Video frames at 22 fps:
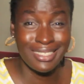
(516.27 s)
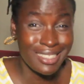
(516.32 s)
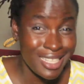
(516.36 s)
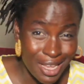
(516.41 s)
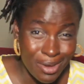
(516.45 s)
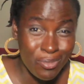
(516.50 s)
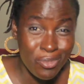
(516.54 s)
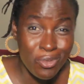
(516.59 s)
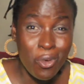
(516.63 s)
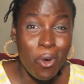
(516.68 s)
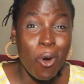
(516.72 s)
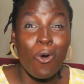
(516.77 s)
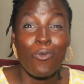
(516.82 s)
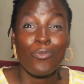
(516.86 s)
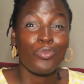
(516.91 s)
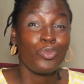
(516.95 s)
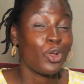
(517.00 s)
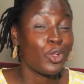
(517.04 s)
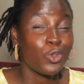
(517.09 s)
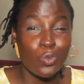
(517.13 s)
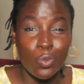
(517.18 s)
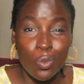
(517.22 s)
table of
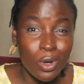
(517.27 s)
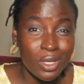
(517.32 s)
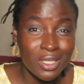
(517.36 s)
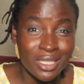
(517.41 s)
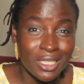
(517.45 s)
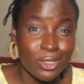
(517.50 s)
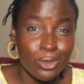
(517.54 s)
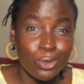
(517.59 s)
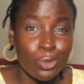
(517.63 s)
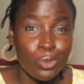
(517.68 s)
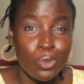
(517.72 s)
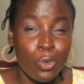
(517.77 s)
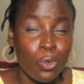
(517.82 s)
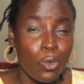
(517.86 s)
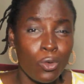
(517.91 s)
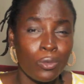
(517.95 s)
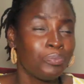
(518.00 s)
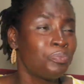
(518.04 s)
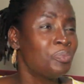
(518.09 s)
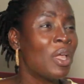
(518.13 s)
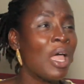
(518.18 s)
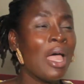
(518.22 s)
not wanting to go
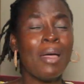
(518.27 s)
home,